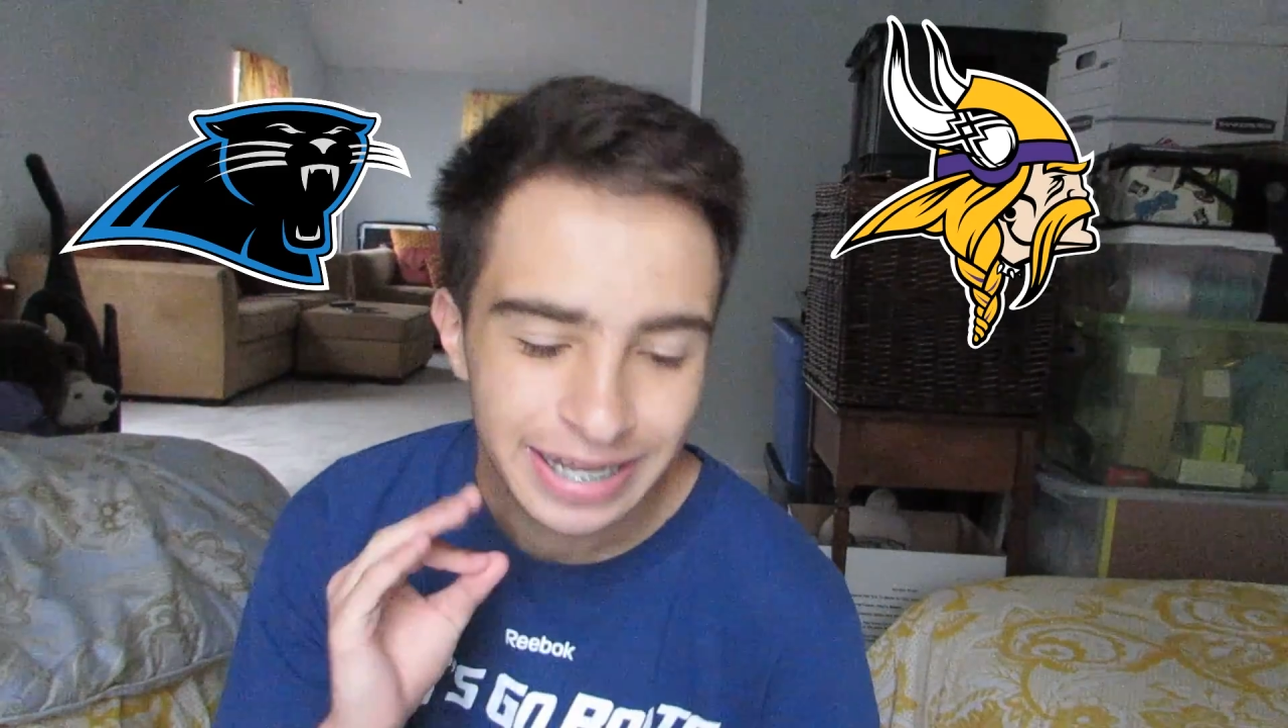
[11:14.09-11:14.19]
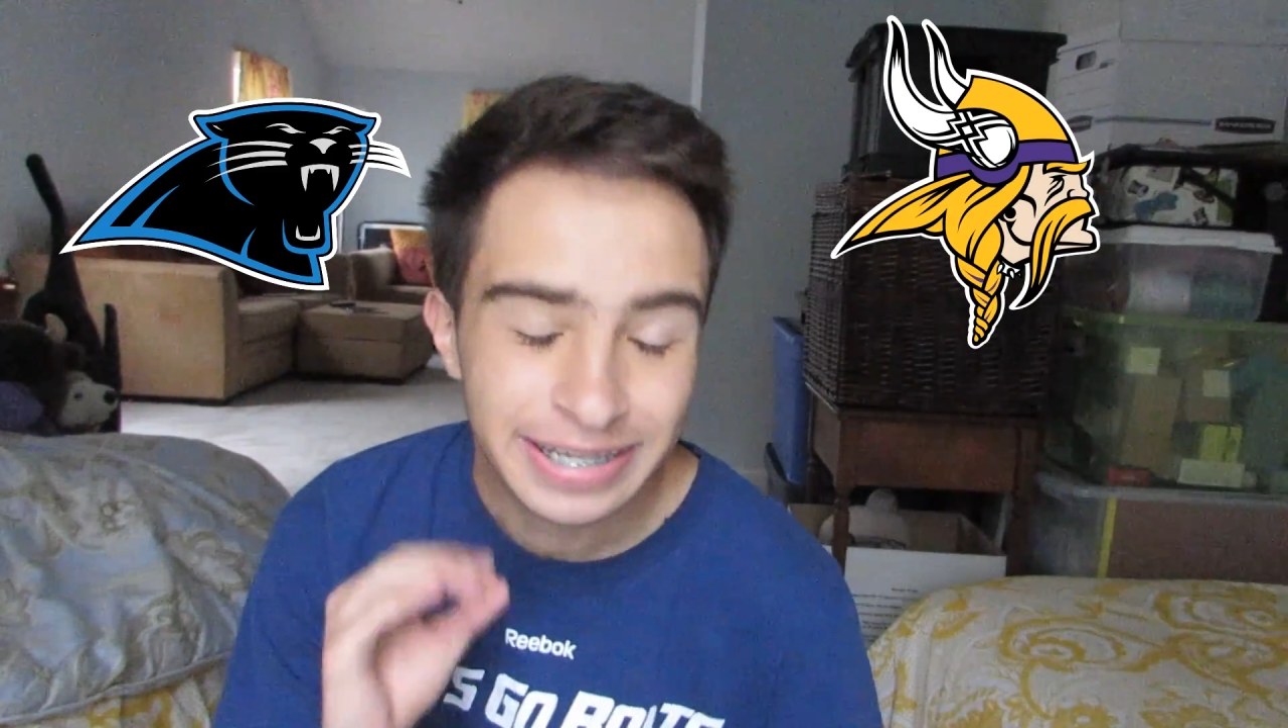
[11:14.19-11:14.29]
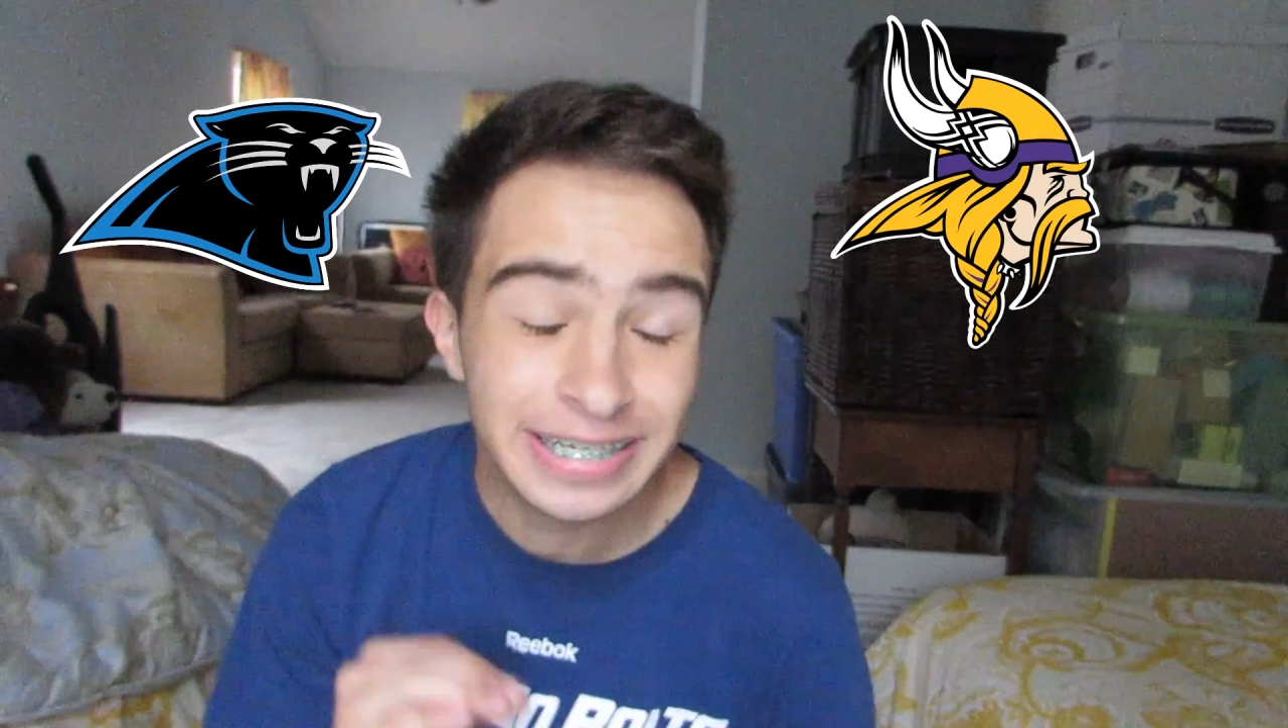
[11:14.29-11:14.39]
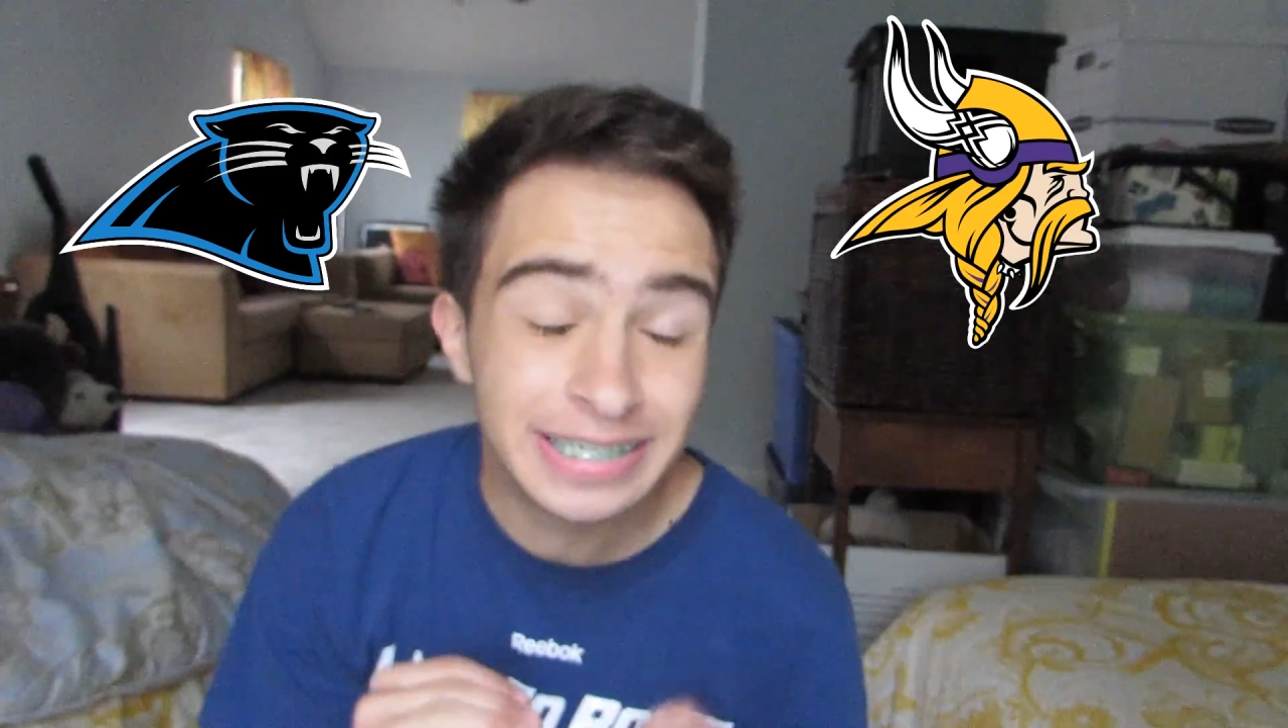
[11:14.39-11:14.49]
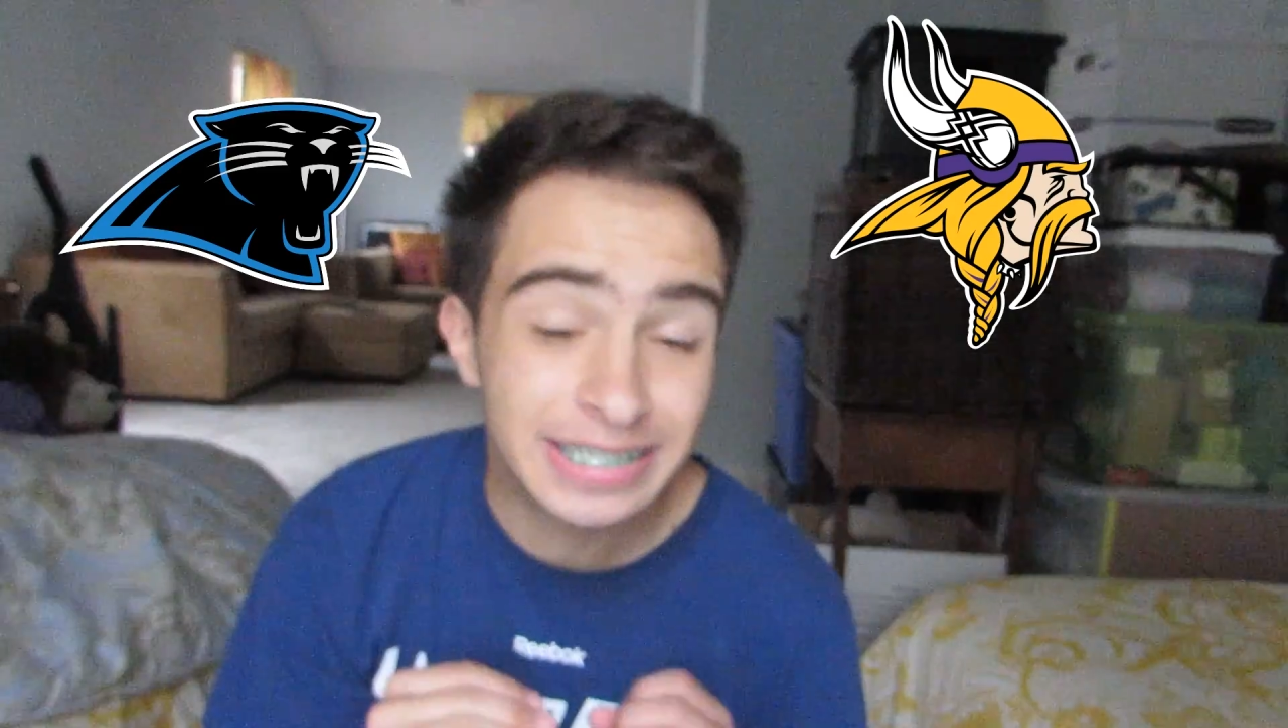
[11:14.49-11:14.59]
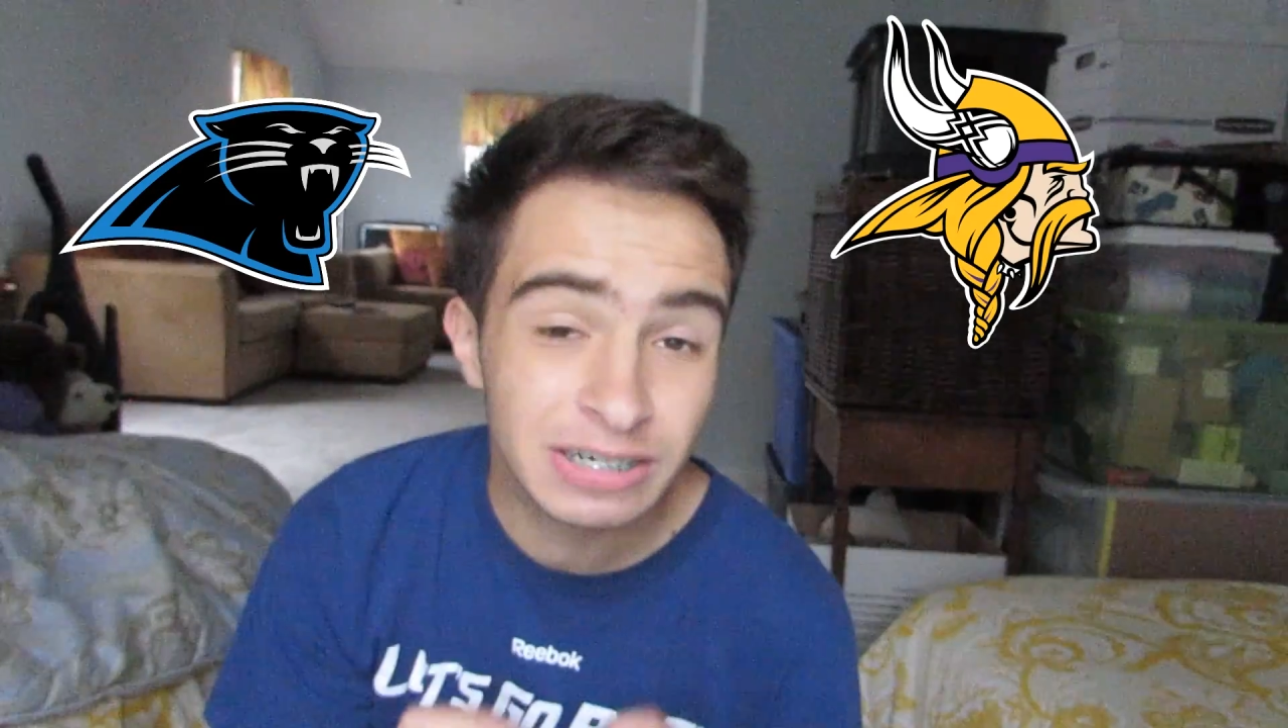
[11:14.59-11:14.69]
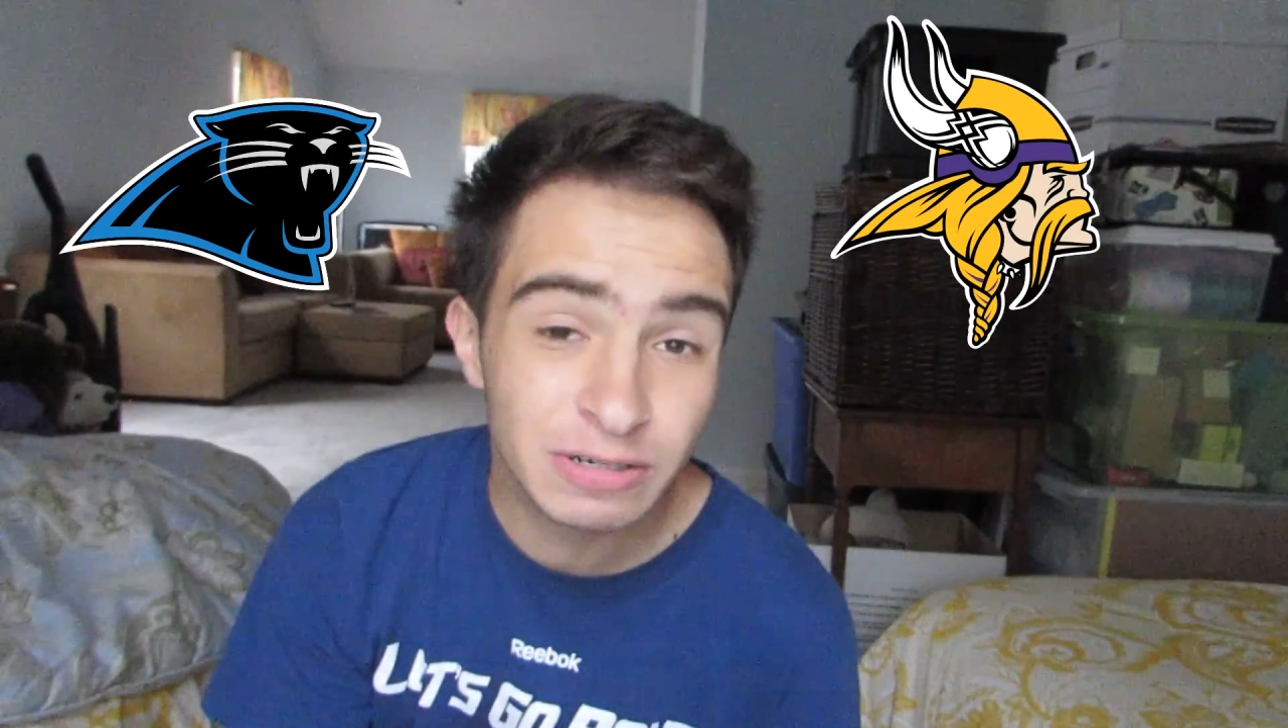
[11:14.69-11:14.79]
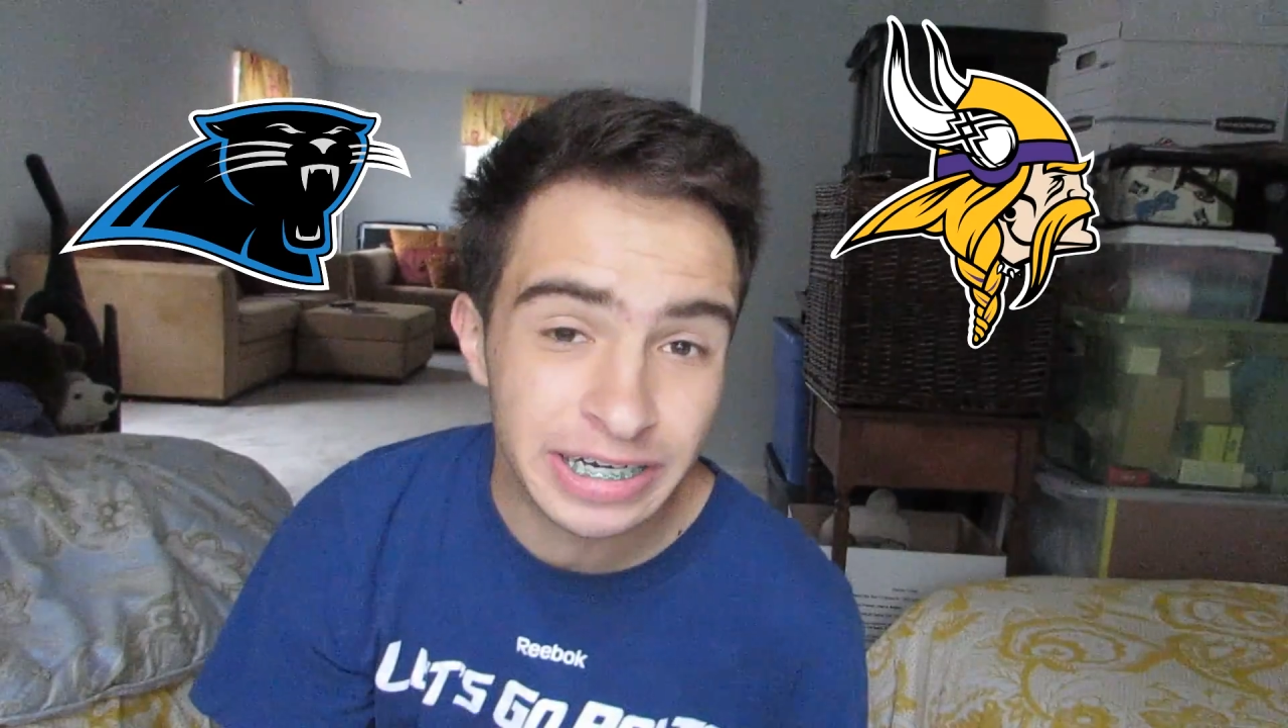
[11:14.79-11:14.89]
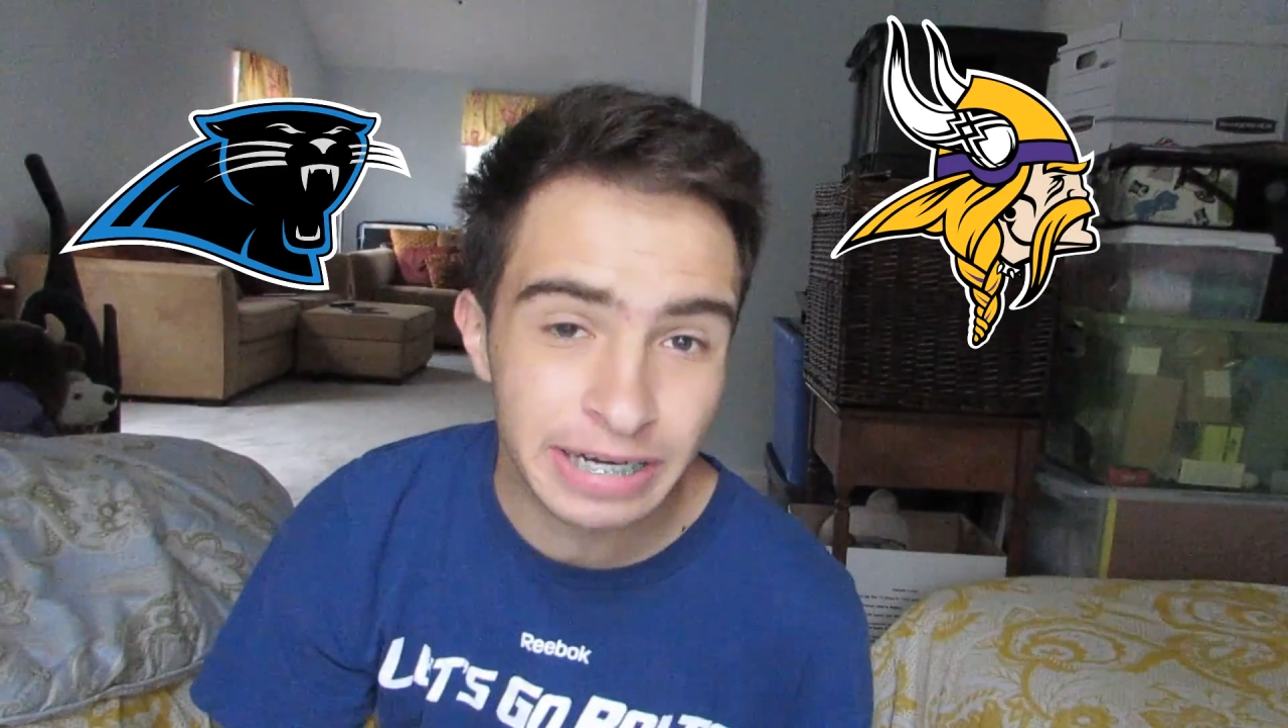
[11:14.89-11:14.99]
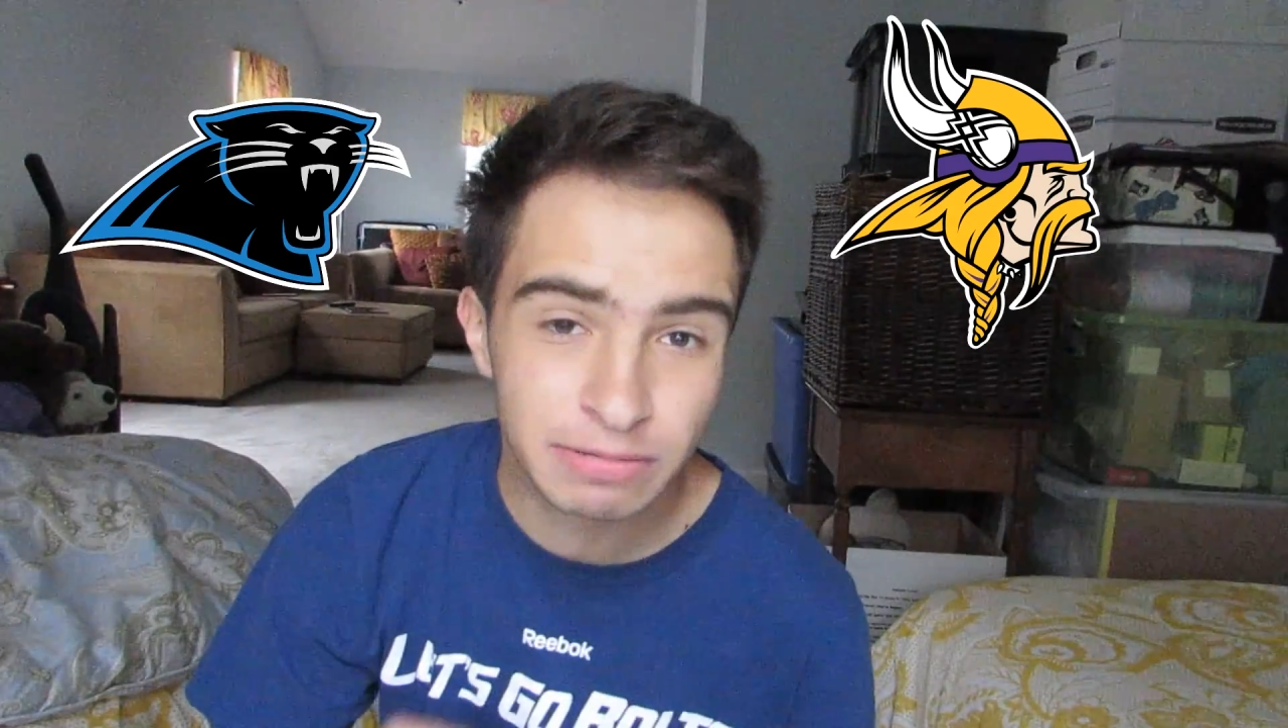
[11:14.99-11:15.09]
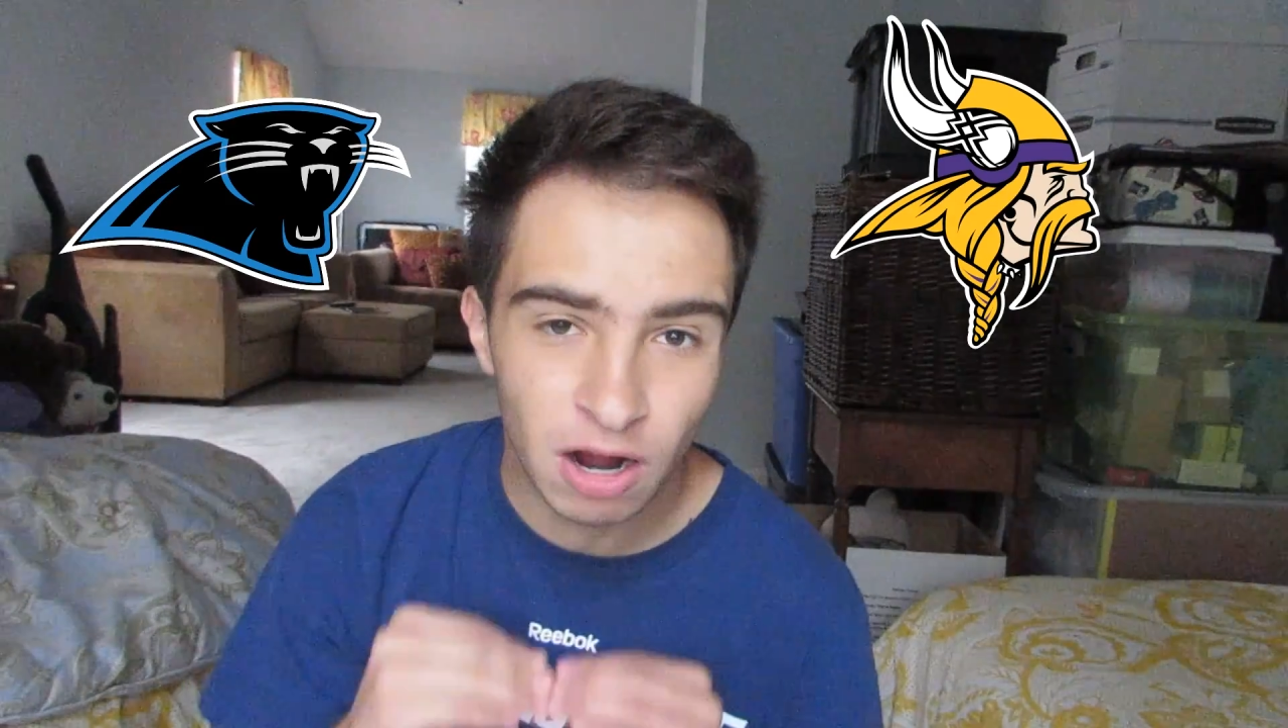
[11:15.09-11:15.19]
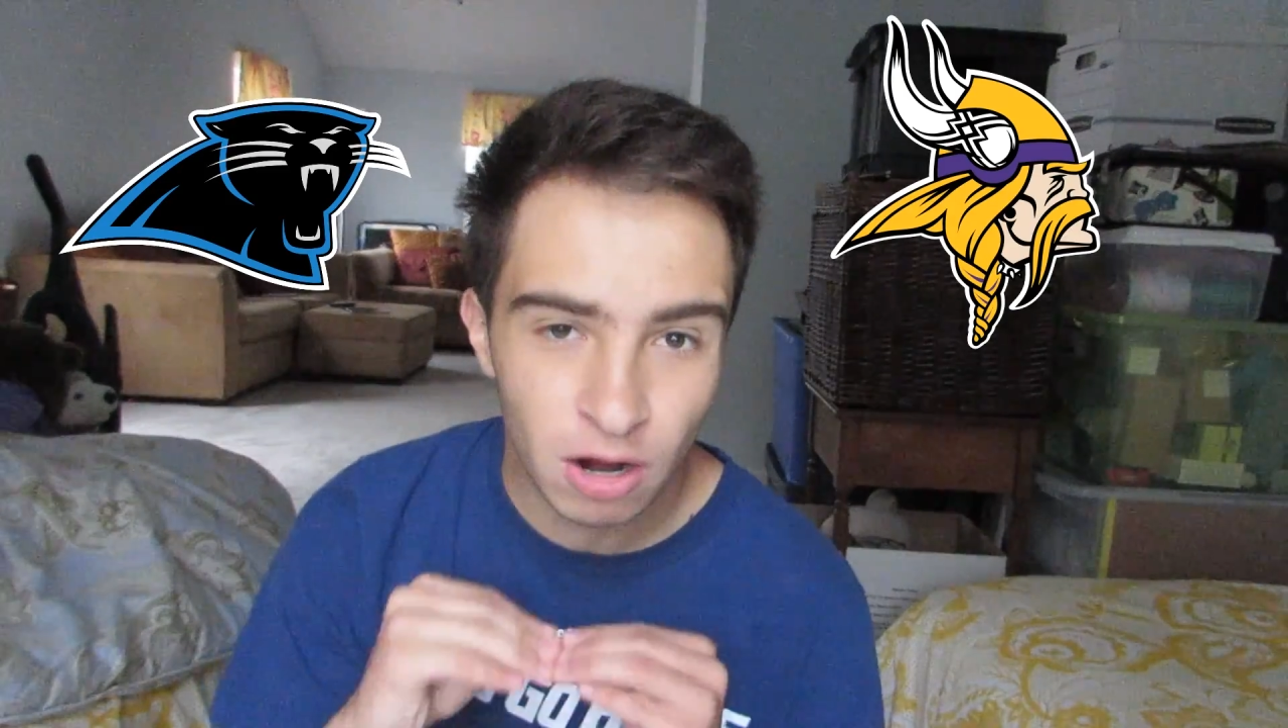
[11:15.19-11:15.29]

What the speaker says: these two teams